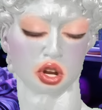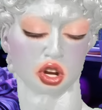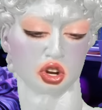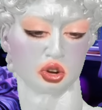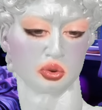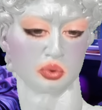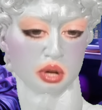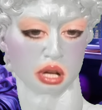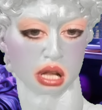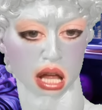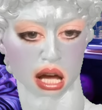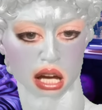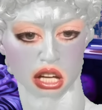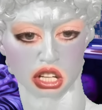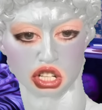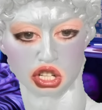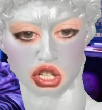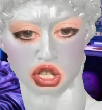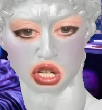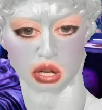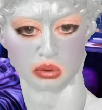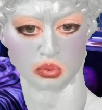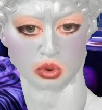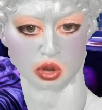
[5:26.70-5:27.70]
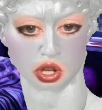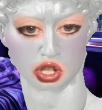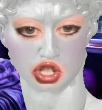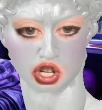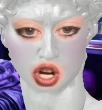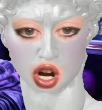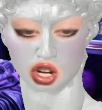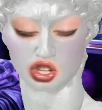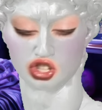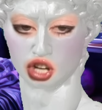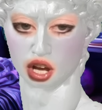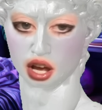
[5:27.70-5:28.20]
her relationship with
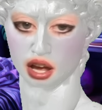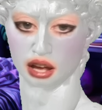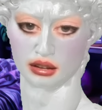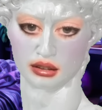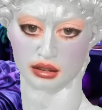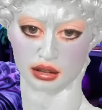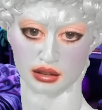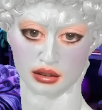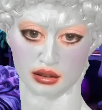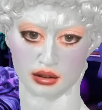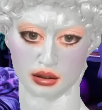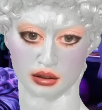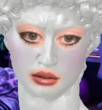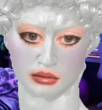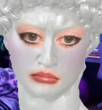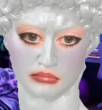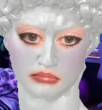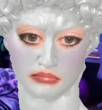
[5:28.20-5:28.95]
Josh ended.